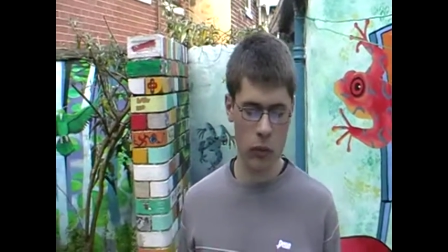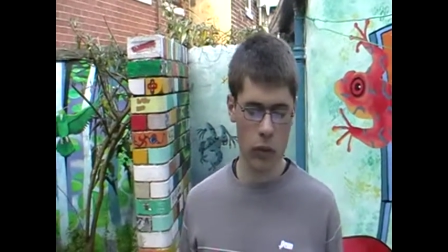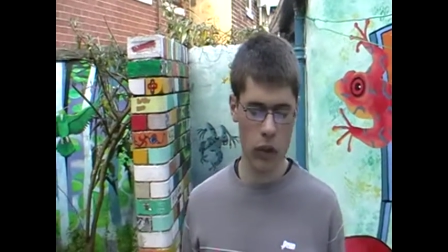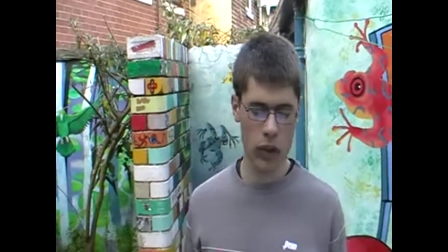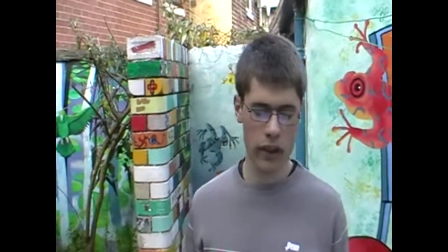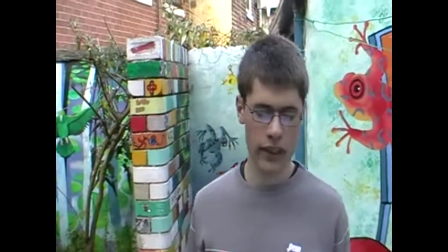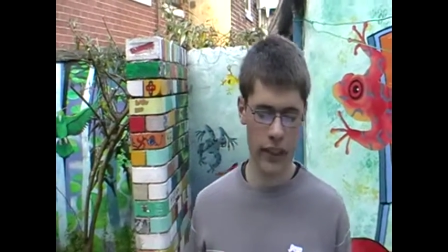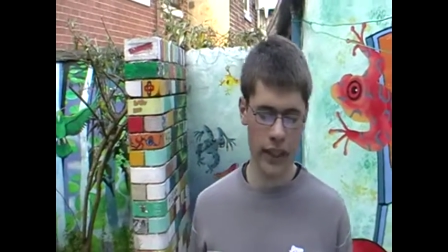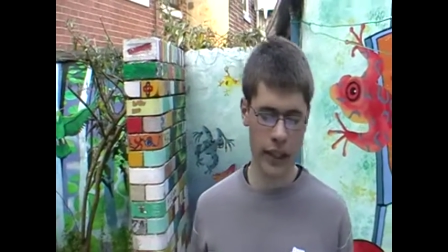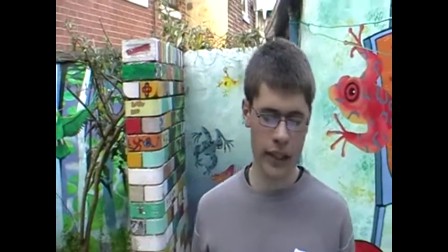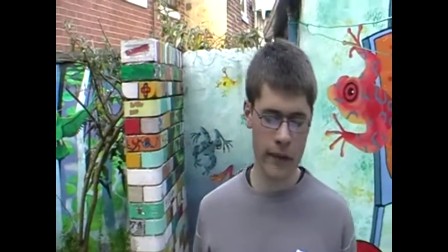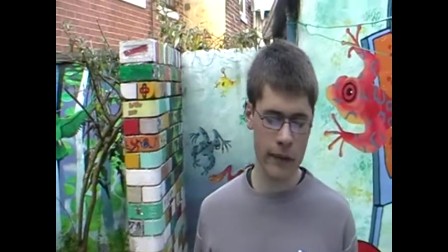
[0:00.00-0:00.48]
what
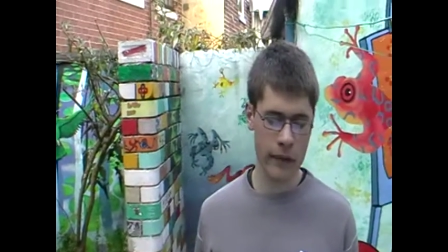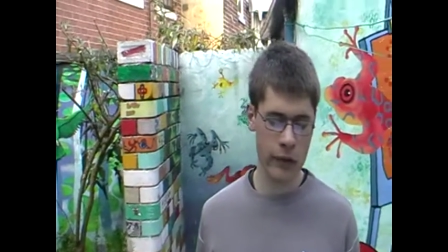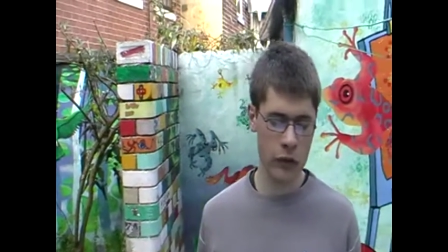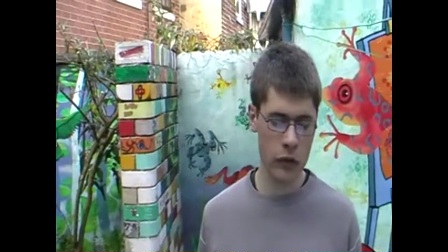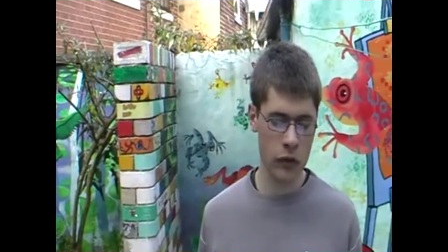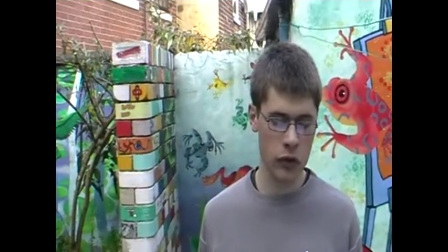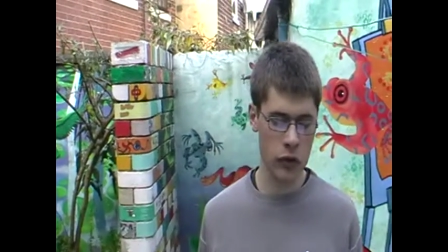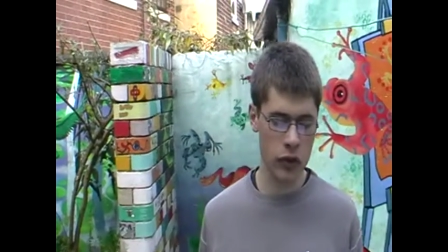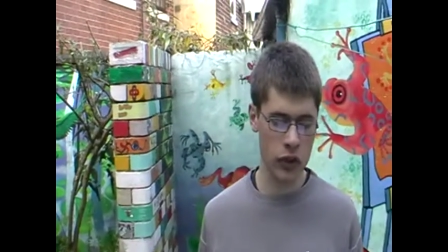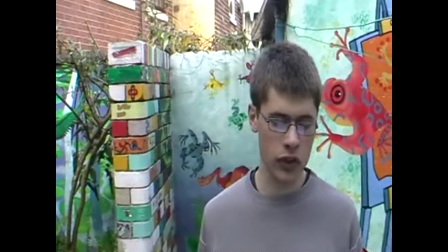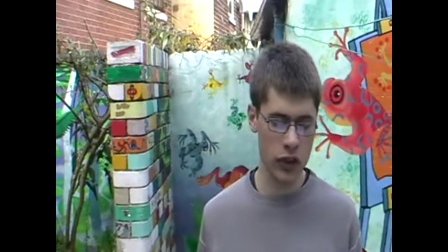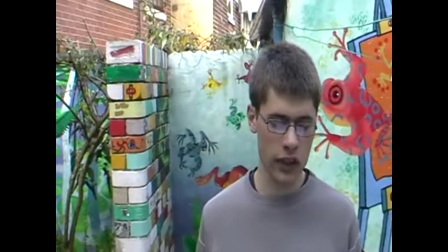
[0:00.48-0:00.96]
did I have for
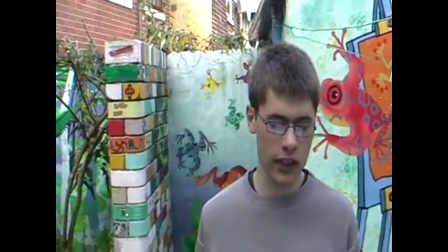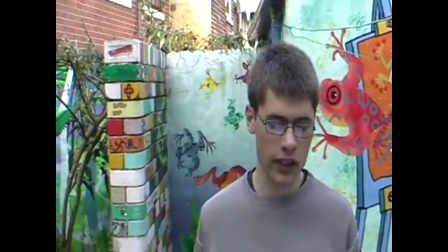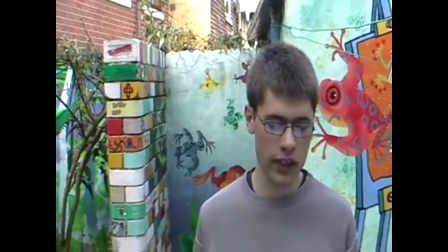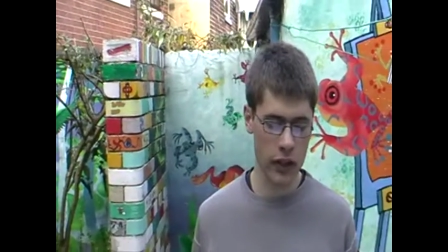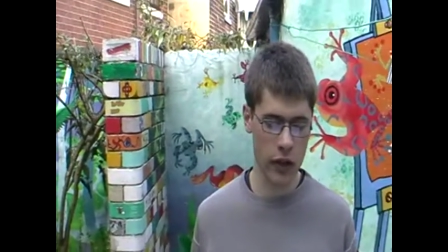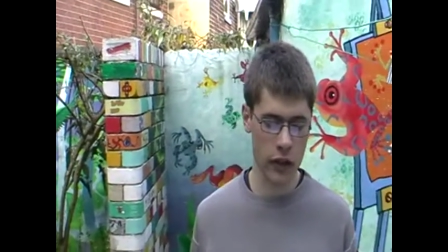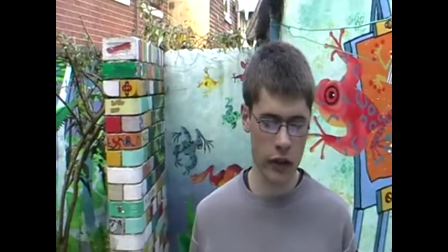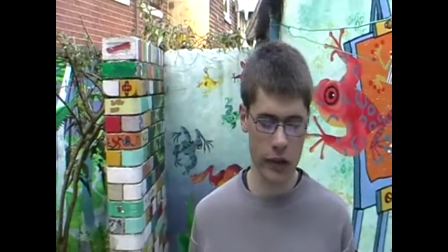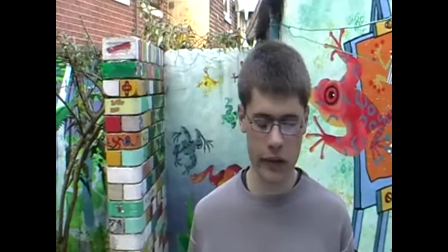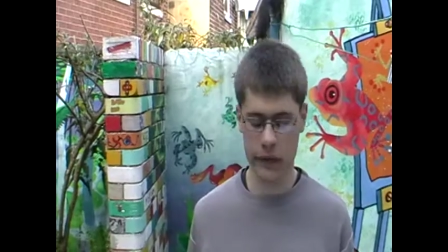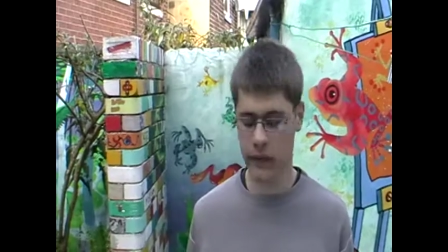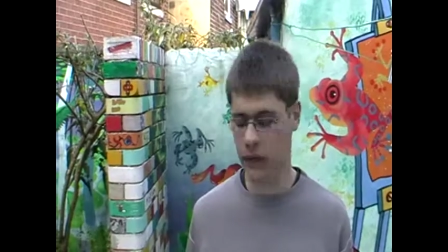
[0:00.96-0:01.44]
lunch at
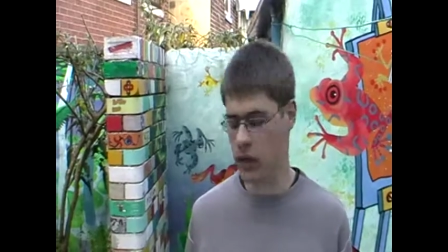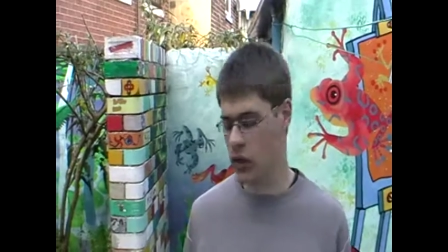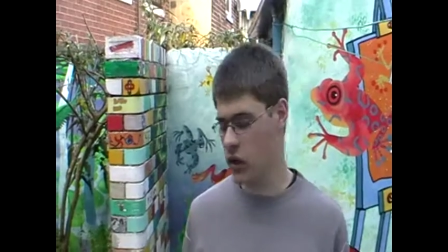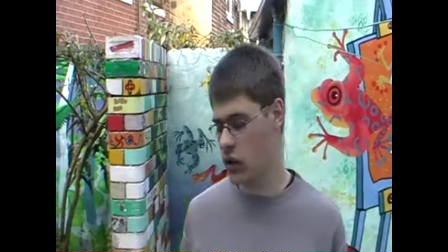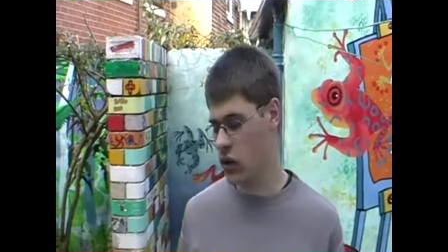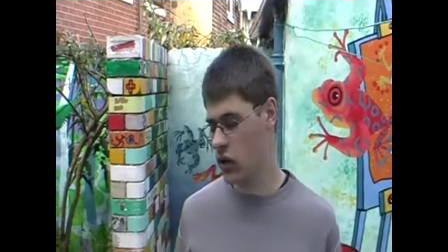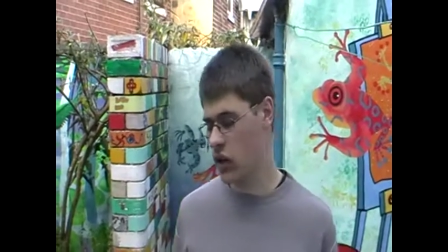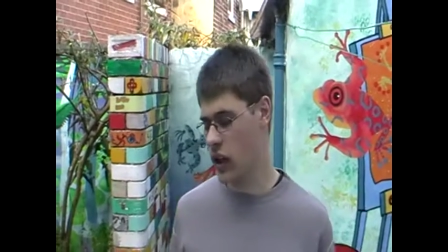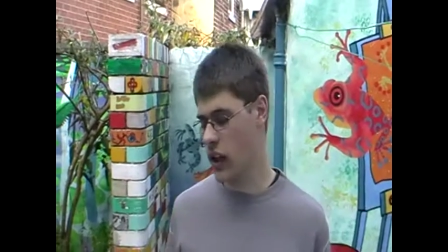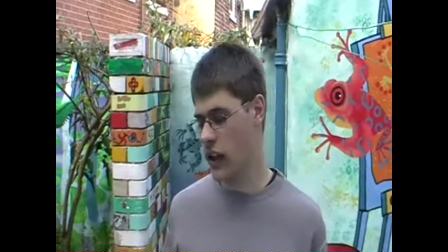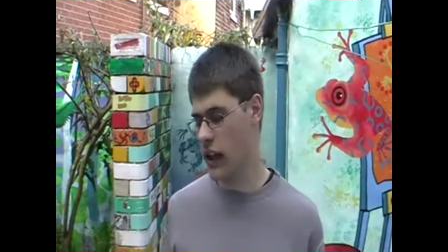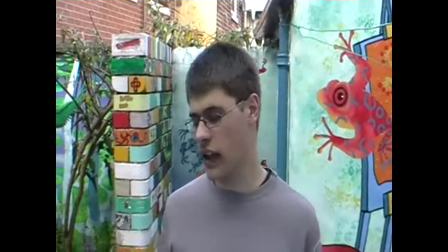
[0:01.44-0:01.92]
college
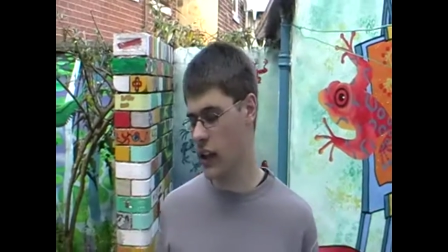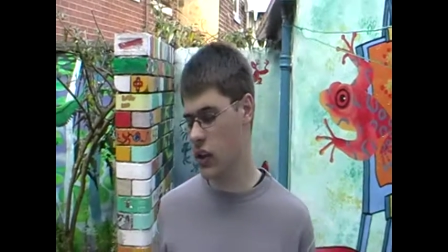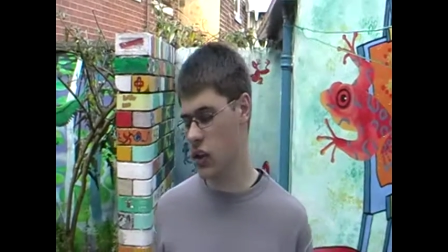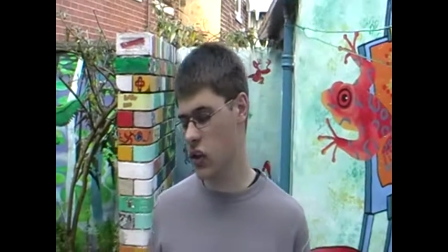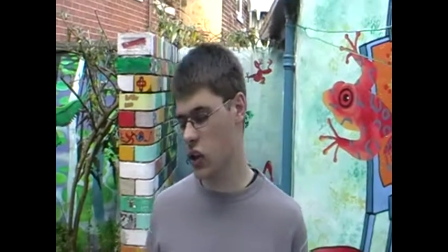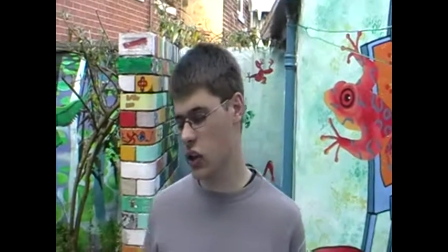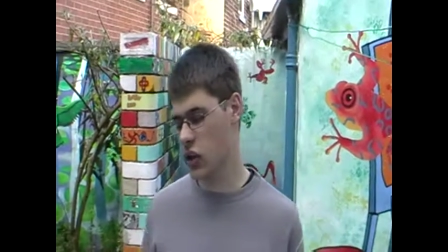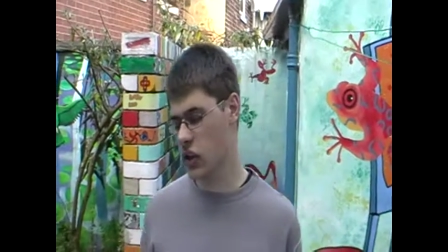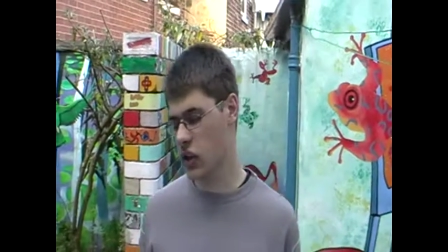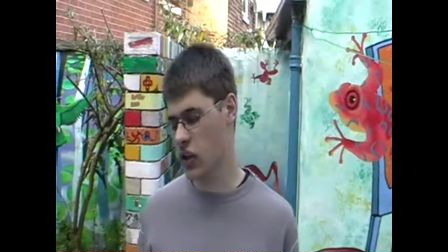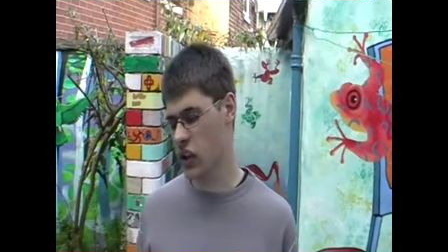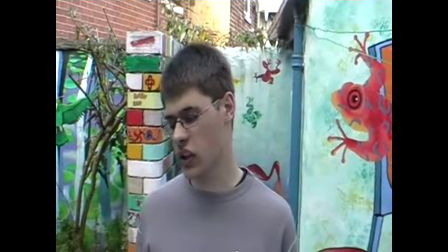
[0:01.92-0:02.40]
Thursday? I had
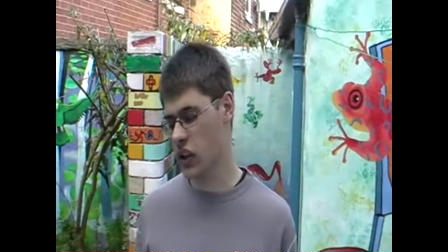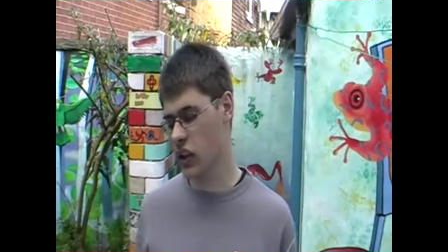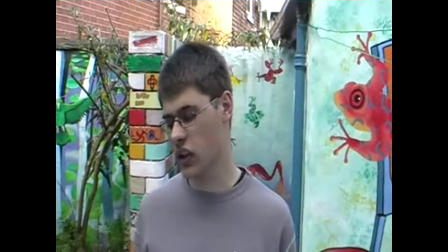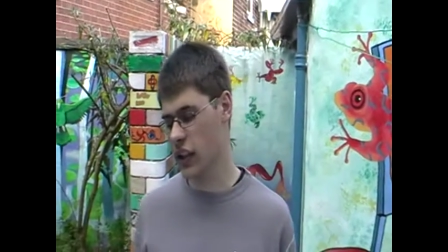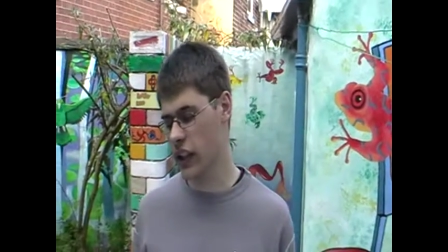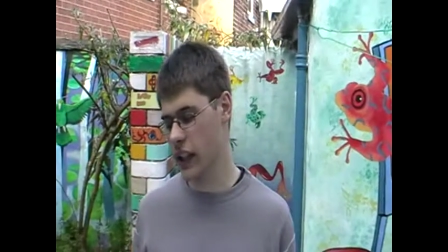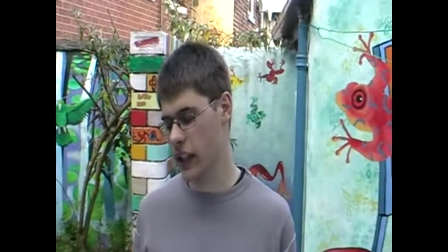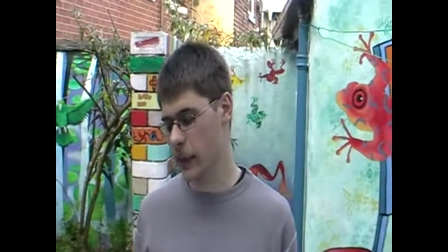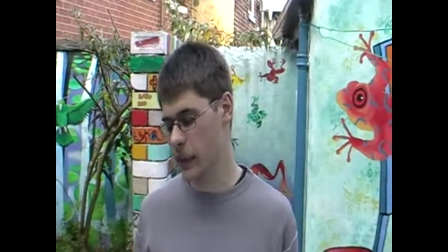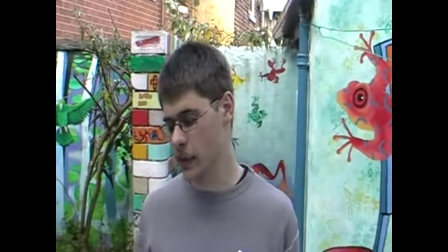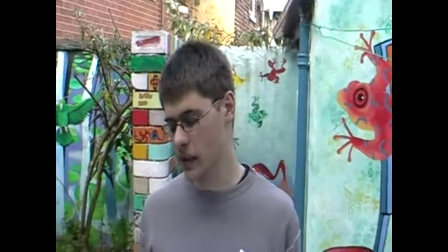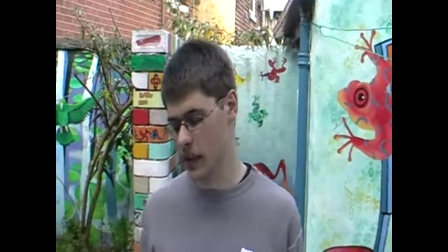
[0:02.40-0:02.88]
sausage and
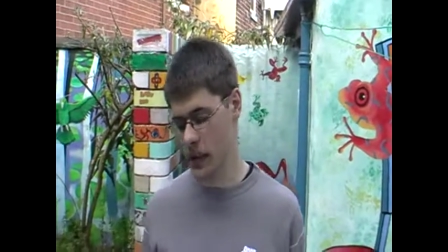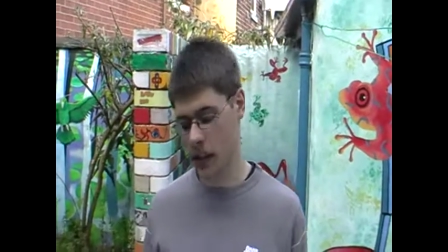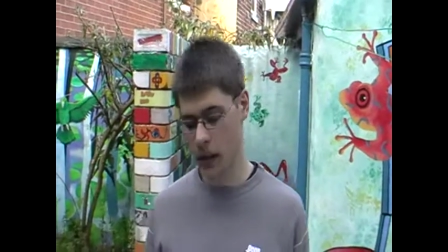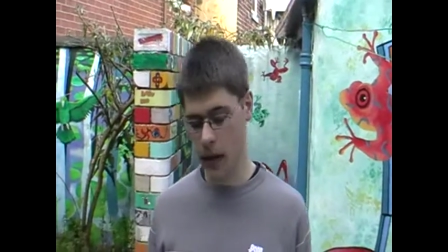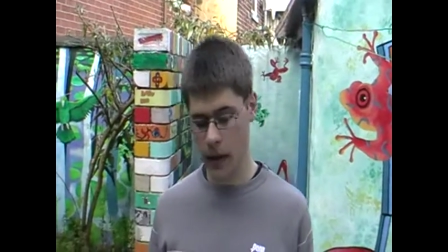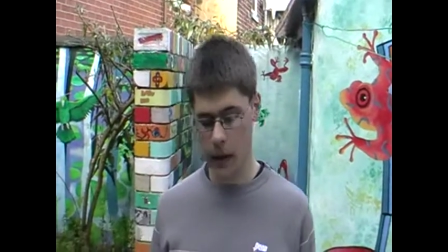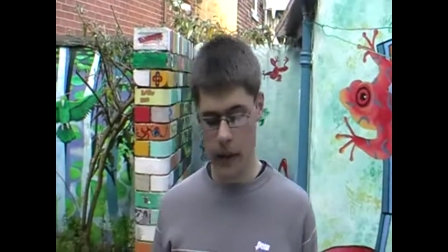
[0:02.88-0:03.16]
chips.